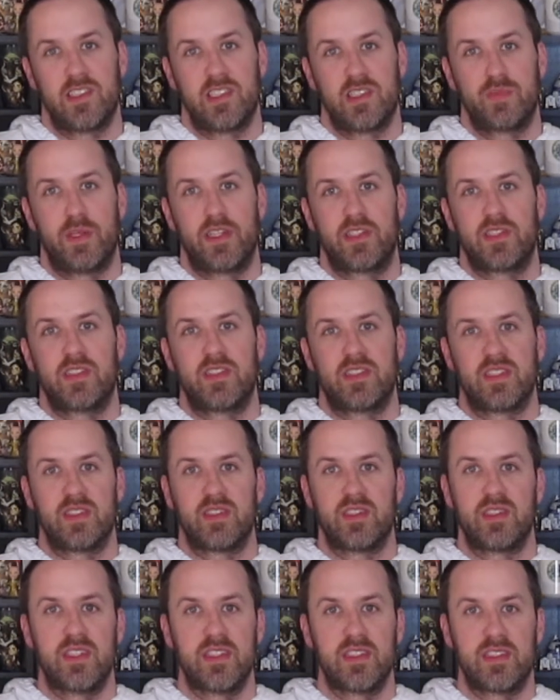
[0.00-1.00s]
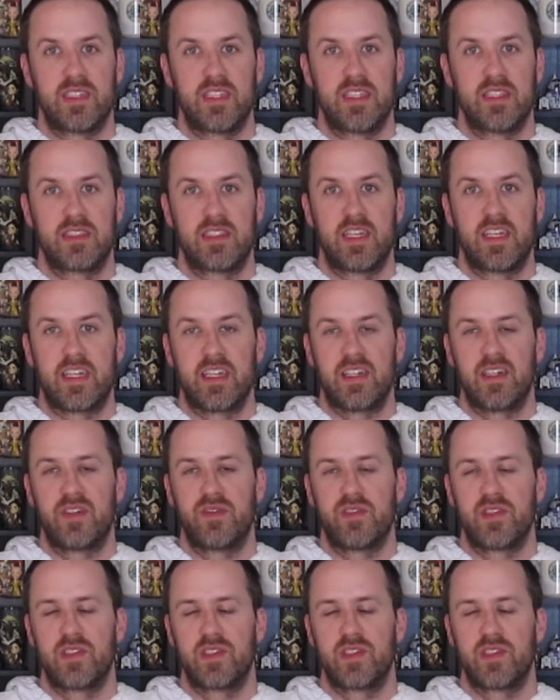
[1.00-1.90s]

especially since Disney has taken over.